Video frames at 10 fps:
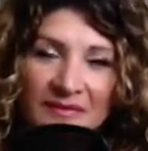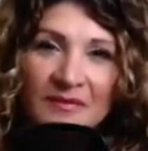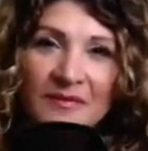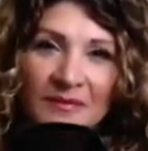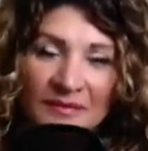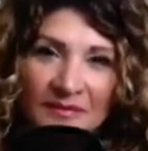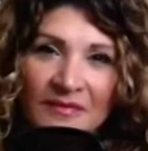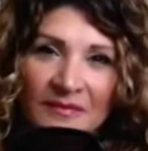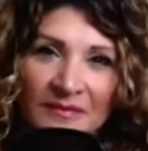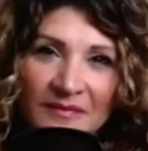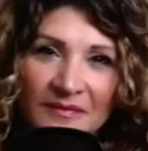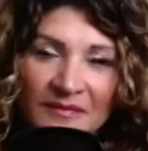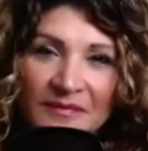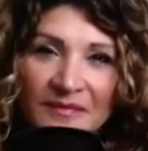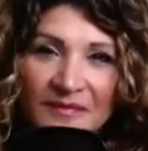
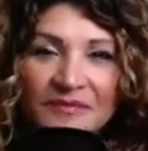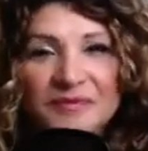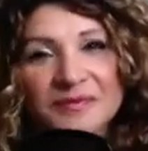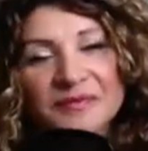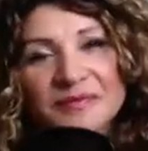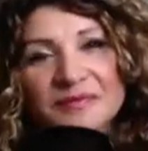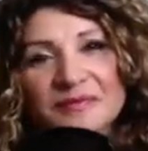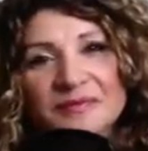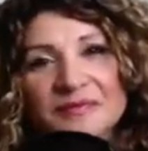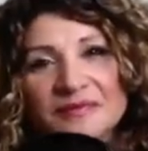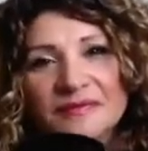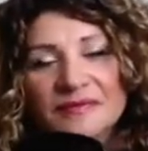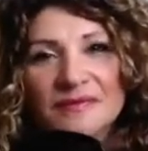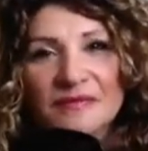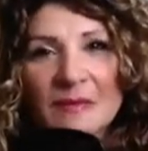
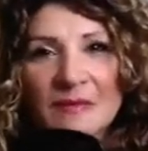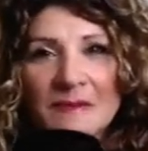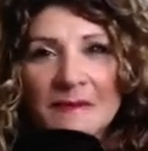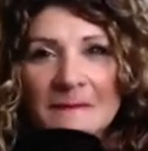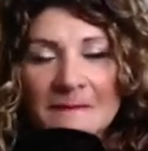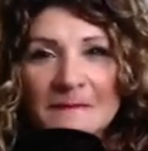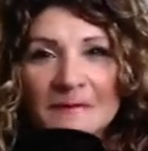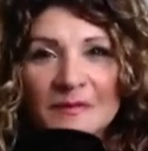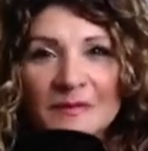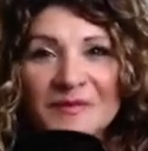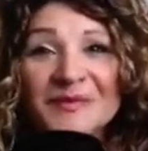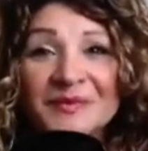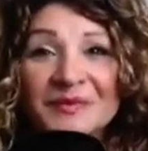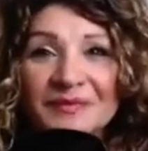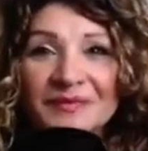(silent)